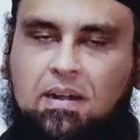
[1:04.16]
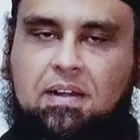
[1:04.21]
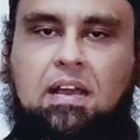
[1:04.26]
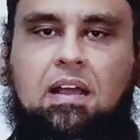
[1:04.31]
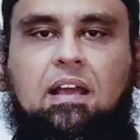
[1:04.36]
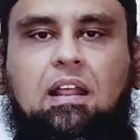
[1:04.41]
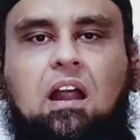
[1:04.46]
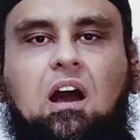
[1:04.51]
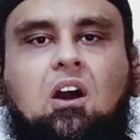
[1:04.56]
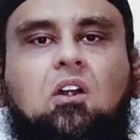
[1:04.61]

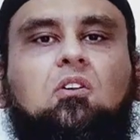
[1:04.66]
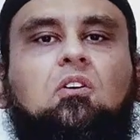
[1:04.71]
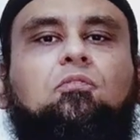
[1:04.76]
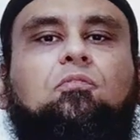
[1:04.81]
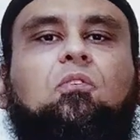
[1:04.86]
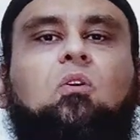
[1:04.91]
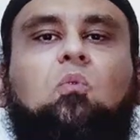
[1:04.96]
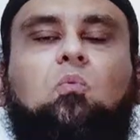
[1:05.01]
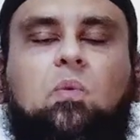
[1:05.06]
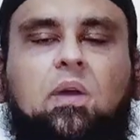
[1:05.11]
underground or
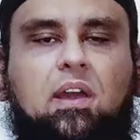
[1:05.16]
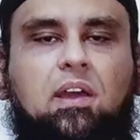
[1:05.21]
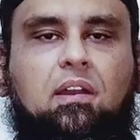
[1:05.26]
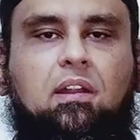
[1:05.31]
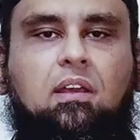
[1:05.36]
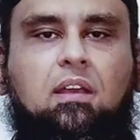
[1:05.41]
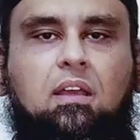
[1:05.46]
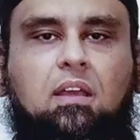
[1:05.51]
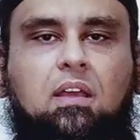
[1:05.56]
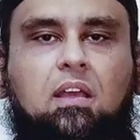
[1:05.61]
from
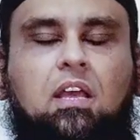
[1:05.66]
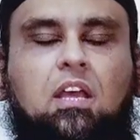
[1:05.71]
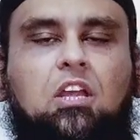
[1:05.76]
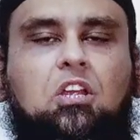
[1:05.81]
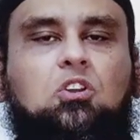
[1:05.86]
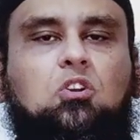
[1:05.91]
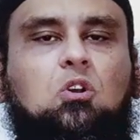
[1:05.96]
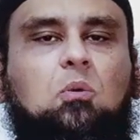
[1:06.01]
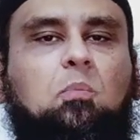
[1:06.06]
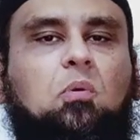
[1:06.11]
where?
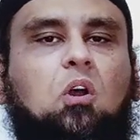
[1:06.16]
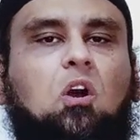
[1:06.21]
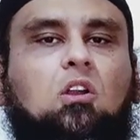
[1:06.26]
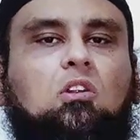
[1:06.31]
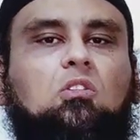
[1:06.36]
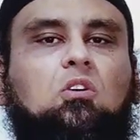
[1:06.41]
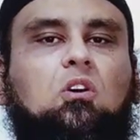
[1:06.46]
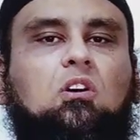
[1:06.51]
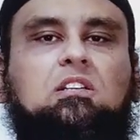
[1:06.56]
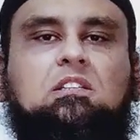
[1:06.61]
You
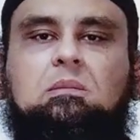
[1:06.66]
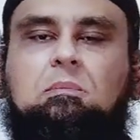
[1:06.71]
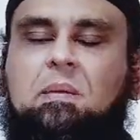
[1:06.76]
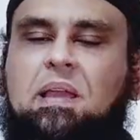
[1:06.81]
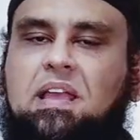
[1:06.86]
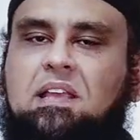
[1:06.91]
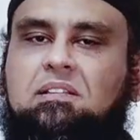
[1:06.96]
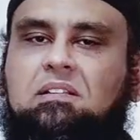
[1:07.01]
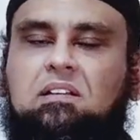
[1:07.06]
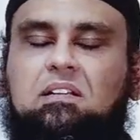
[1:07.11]
brought those
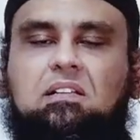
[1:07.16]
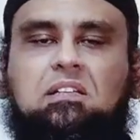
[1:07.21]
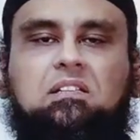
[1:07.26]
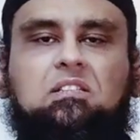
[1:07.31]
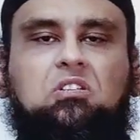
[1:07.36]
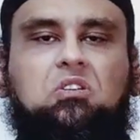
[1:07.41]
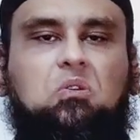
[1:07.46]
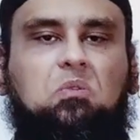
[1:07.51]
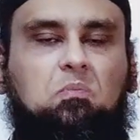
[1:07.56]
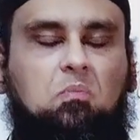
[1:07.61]

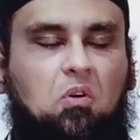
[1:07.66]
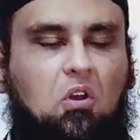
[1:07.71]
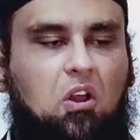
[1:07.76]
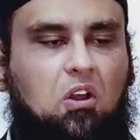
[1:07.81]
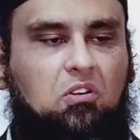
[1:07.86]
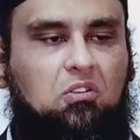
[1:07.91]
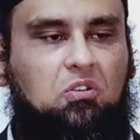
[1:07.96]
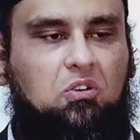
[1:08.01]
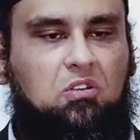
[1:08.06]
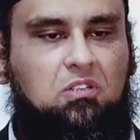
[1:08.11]
measles, you
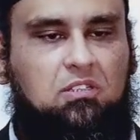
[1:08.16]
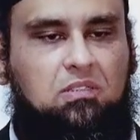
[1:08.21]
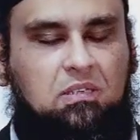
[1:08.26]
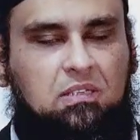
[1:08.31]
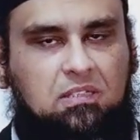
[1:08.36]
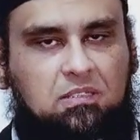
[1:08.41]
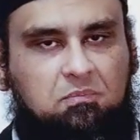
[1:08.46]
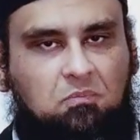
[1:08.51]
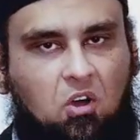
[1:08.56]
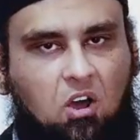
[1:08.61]
brought
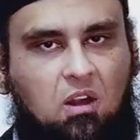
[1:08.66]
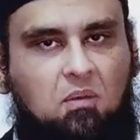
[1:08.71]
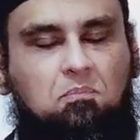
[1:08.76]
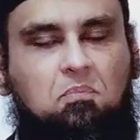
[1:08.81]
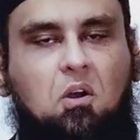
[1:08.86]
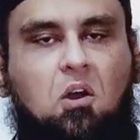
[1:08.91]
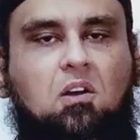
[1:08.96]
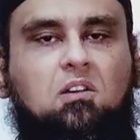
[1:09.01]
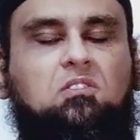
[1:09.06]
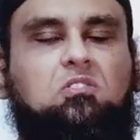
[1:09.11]
those
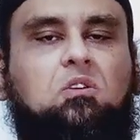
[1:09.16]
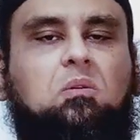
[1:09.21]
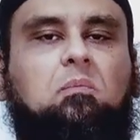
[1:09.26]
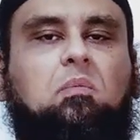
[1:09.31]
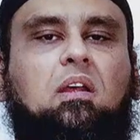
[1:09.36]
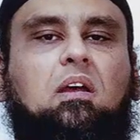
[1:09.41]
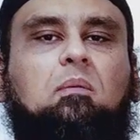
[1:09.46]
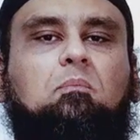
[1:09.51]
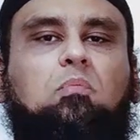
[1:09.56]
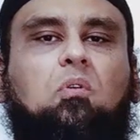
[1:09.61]
smallpox, you
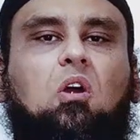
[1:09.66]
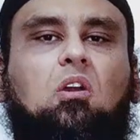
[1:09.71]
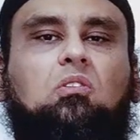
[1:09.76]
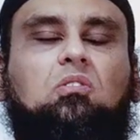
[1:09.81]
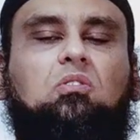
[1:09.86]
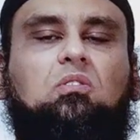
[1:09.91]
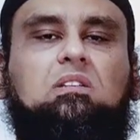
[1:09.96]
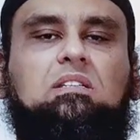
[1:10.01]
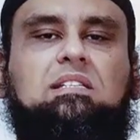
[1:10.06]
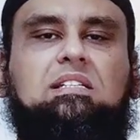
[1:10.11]
brought
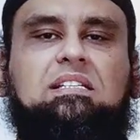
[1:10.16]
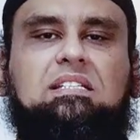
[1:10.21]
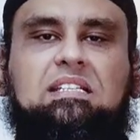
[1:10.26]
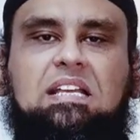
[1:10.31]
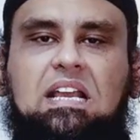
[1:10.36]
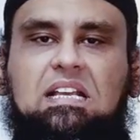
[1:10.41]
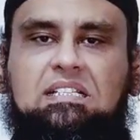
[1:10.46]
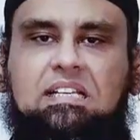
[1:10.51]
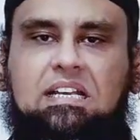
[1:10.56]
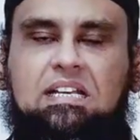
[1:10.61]
those
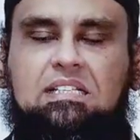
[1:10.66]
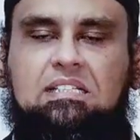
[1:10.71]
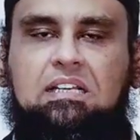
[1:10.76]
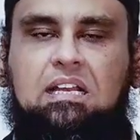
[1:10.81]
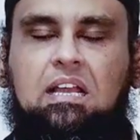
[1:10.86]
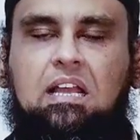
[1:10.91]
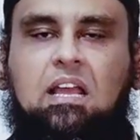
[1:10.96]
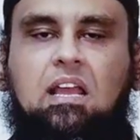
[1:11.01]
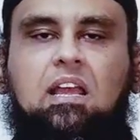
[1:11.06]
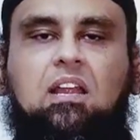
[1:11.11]
diseases
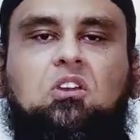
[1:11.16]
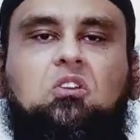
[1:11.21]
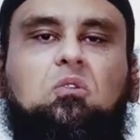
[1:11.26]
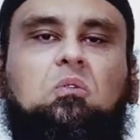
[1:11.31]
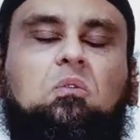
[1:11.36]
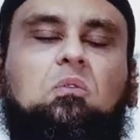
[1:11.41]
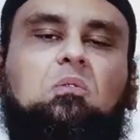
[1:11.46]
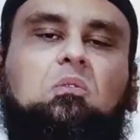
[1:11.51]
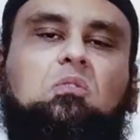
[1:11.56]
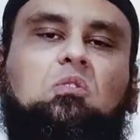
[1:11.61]

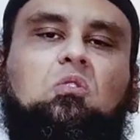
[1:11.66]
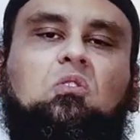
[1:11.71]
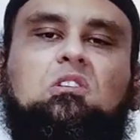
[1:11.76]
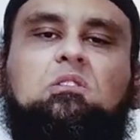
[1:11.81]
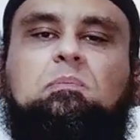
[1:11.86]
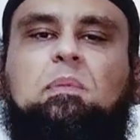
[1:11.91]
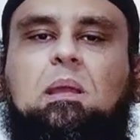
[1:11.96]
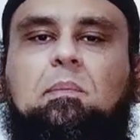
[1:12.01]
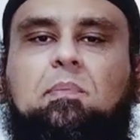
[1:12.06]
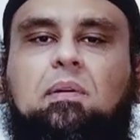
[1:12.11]
to
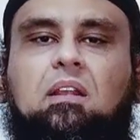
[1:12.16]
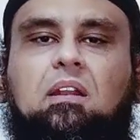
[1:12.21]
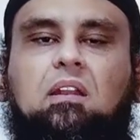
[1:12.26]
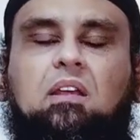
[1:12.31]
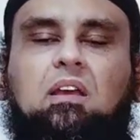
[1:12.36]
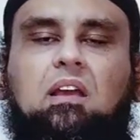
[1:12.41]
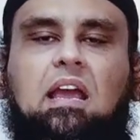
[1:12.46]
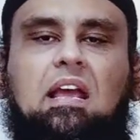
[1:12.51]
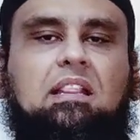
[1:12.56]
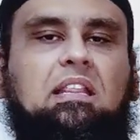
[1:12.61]
those people
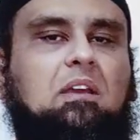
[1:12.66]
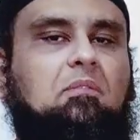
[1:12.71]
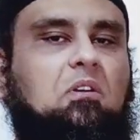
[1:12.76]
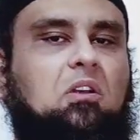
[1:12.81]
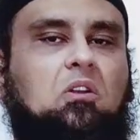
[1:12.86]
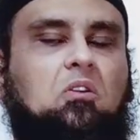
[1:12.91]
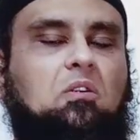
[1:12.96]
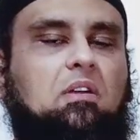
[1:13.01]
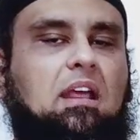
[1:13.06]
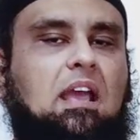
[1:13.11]
and they
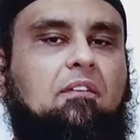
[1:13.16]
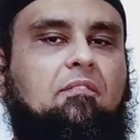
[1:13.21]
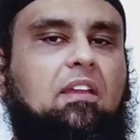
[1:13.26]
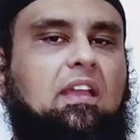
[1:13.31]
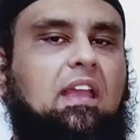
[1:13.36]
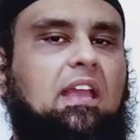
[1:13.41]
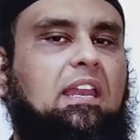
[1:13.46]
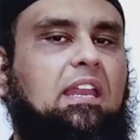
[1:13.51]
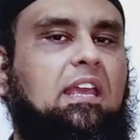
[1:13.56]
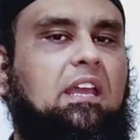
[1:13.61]
were not
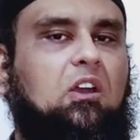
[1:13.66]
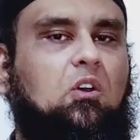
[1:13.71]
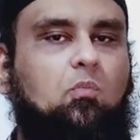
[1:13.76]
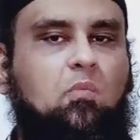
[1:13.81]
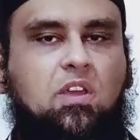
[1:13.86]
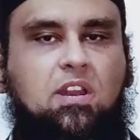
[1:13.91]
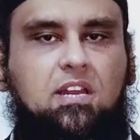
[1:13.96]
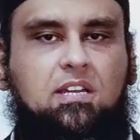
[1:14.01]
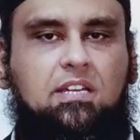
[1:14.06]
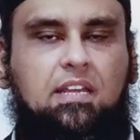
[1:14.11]
having any
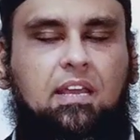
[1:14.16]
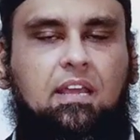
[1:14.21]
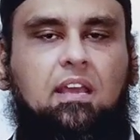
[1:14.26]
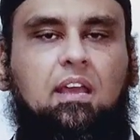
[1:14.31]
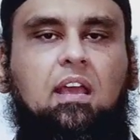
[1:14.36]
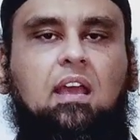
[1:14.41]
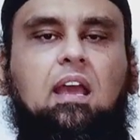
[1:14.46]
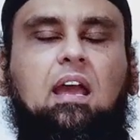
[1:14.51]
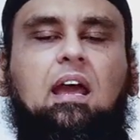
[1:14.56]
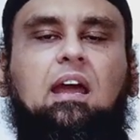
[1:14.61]
immunity
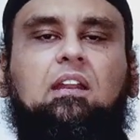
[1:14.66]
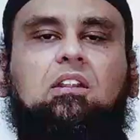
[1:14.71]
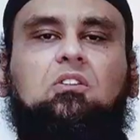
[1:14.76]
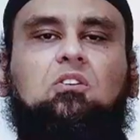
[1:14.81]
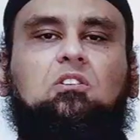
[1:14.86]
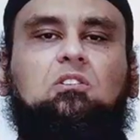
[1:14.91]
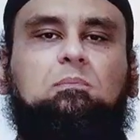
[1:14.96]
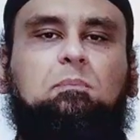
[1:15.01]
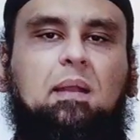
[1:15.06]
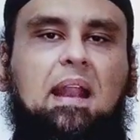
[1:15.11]
and
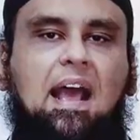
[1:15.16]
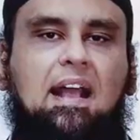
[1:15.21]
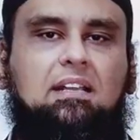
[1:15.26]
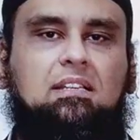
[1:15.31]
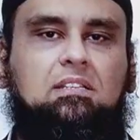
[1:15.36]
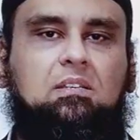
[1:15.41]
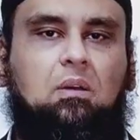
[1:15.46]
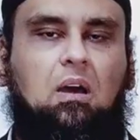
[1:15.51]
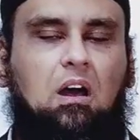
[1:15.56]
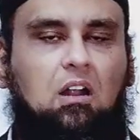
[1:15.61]
those
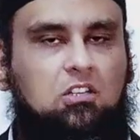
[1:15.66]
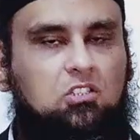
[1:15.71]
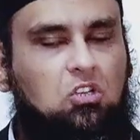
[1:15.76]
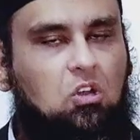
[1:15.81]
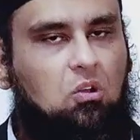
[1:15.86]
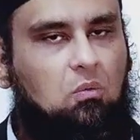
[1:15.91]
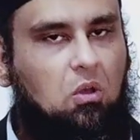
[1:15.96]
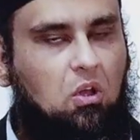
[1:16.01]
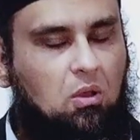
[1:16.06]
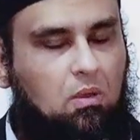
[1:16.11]
blacks
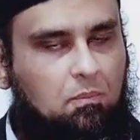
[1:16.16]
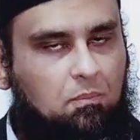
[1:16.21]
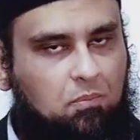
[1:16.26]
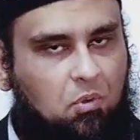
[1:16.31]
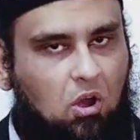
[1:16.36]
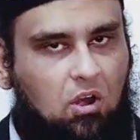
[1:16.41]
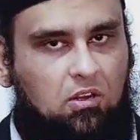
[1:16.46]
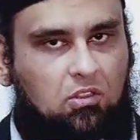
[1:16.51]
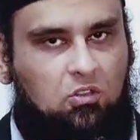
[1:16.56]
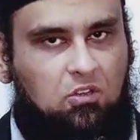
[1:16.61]
also
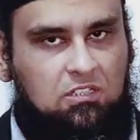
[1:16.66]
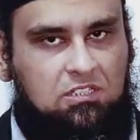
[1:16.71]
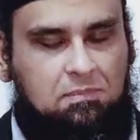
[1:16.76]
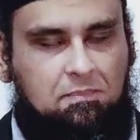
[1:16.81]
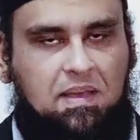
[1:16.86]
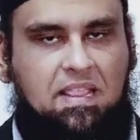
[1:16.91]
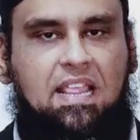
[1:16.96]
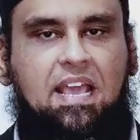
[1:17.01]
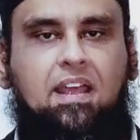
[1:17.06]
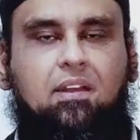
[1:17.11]
brought those
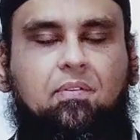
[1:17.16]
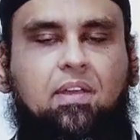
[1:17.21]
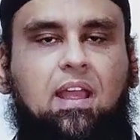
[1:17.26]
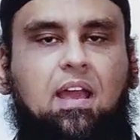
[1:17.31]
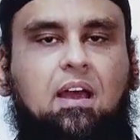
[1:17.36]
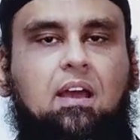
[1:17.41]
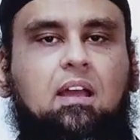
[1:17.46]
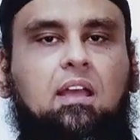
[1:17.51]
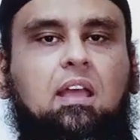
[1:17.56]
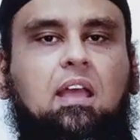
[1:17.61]

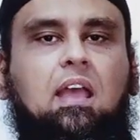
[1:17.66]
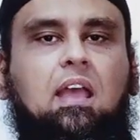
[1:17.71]
malaria